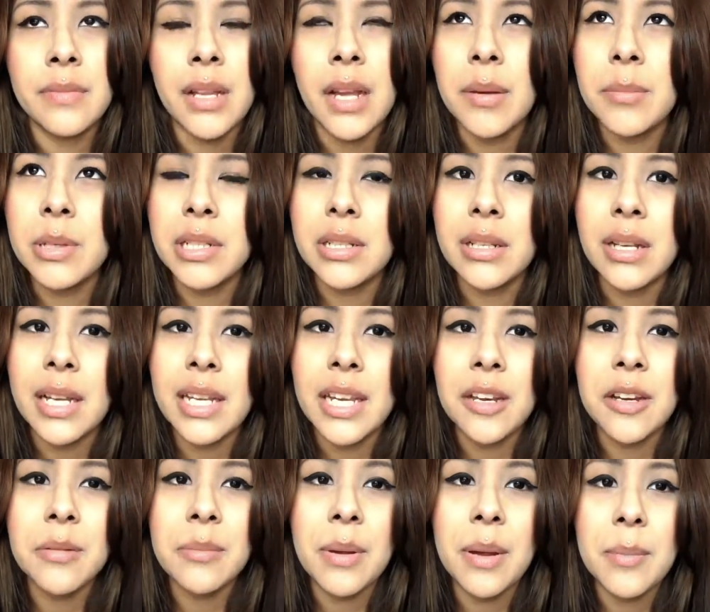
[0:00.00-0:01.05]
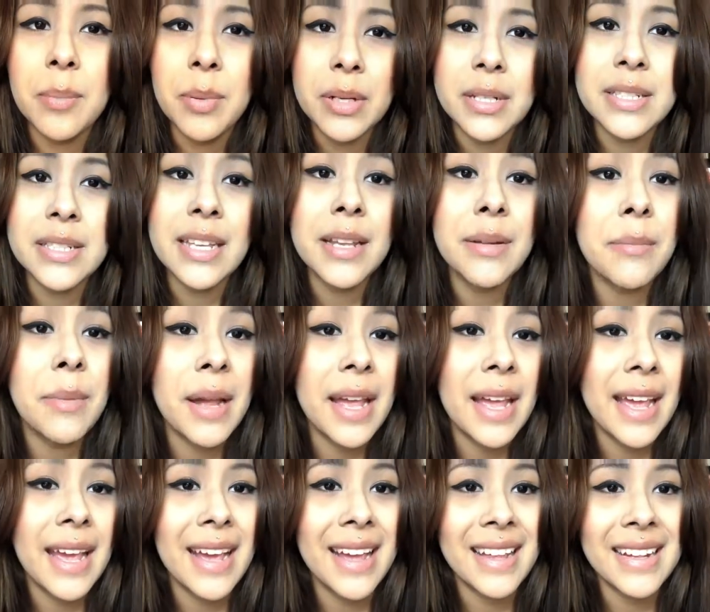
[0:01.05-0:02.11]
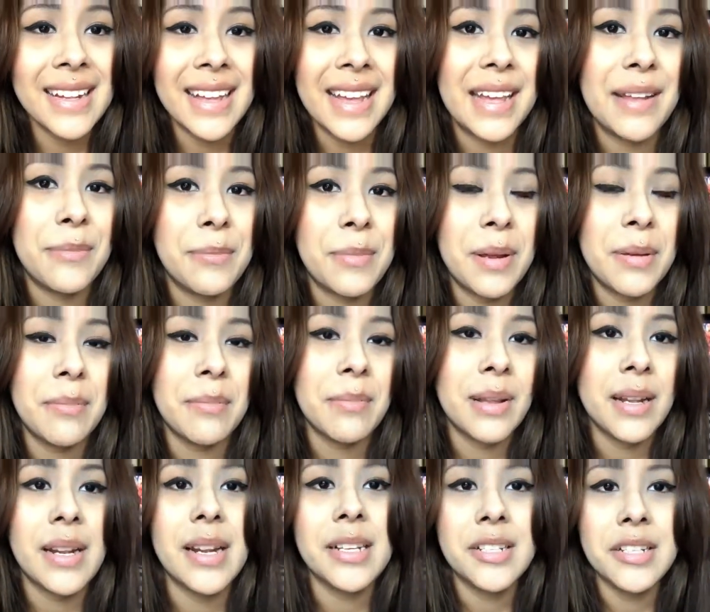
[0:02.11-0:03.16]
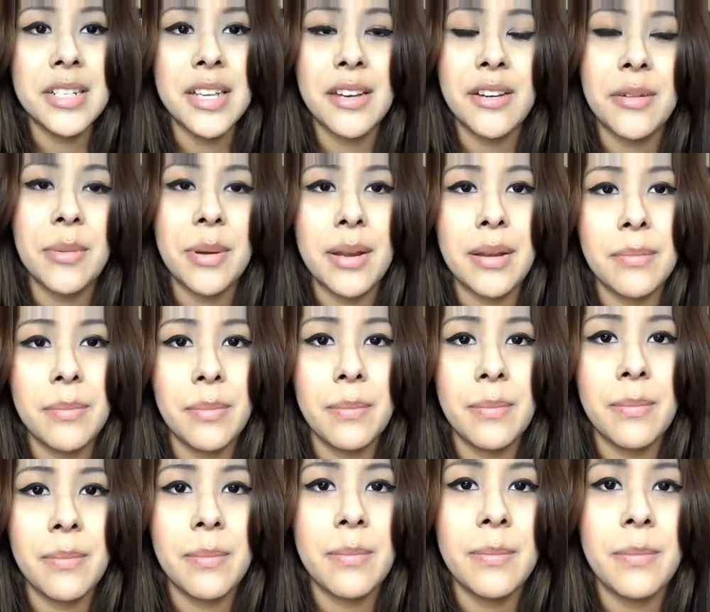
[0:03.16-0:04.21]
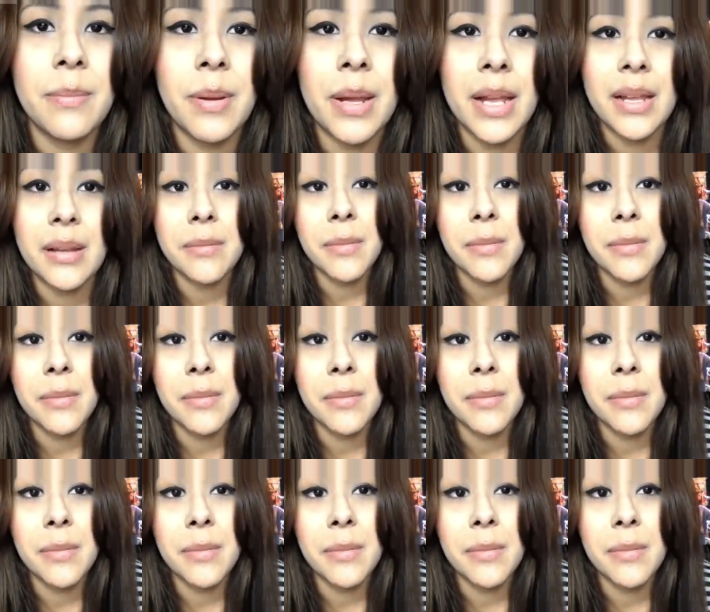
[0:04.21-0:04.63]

I mean, I carry my books in my hand and my and I just carry my bag in